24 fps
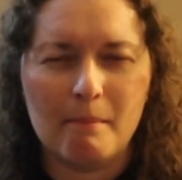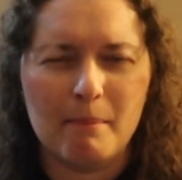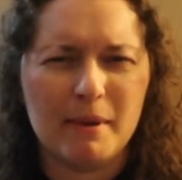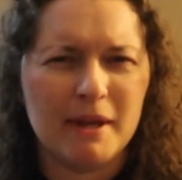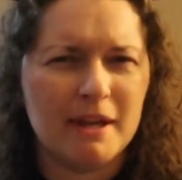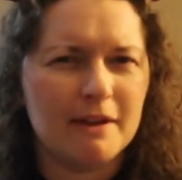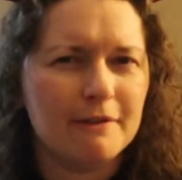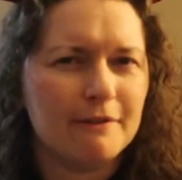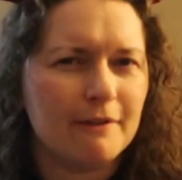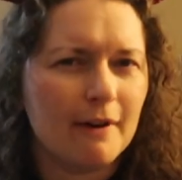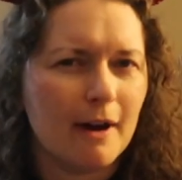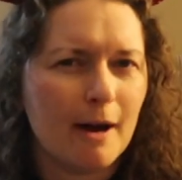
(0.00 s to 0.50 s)

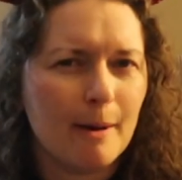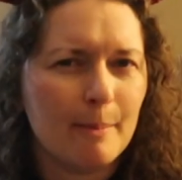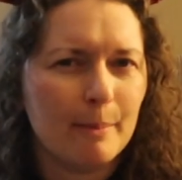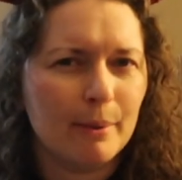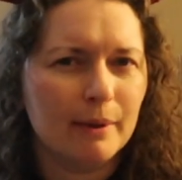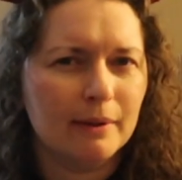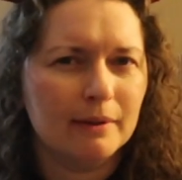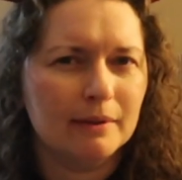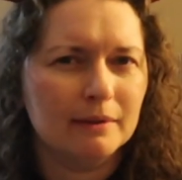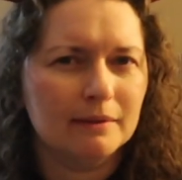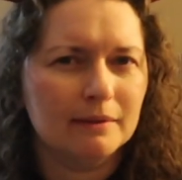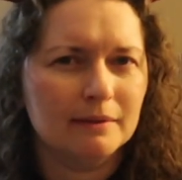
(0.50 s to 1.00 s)
beef up
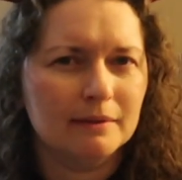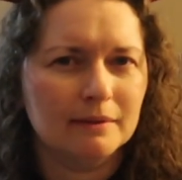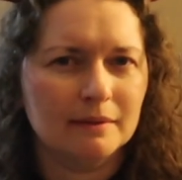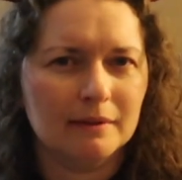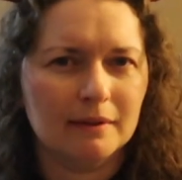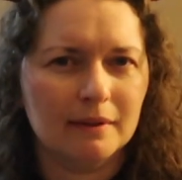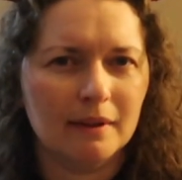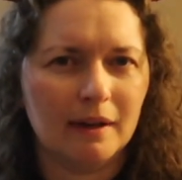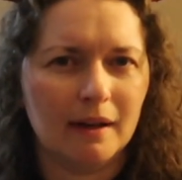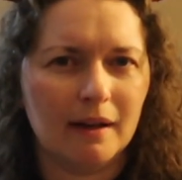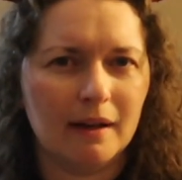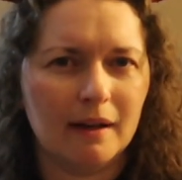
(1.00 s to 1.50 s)

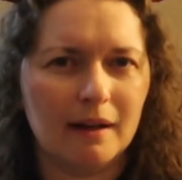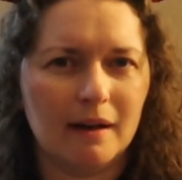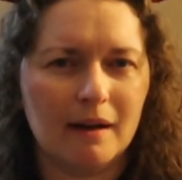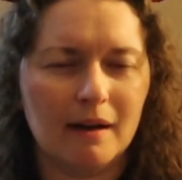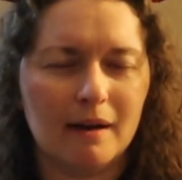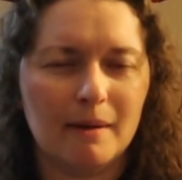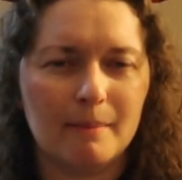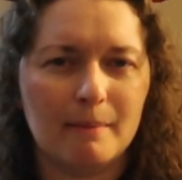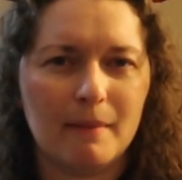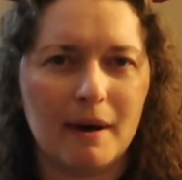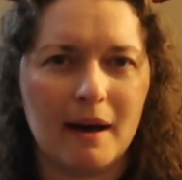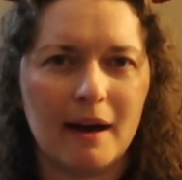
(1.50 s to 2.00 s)

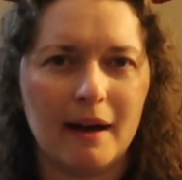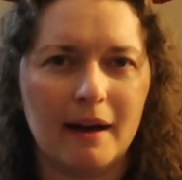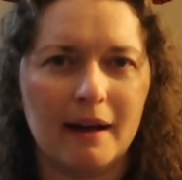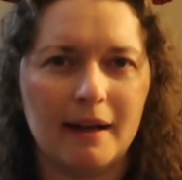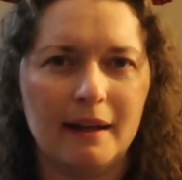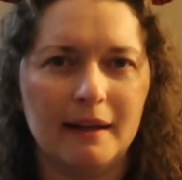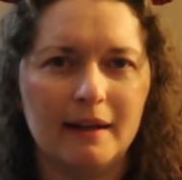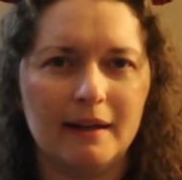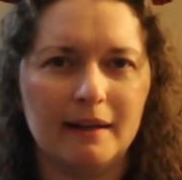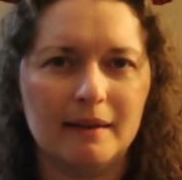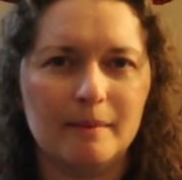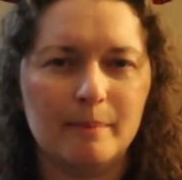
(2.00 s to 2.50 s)
uh,
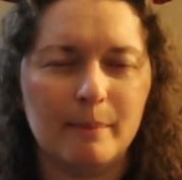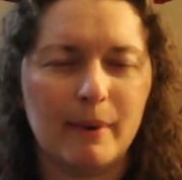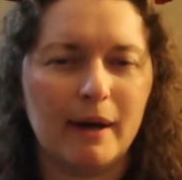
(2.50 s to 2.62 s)
my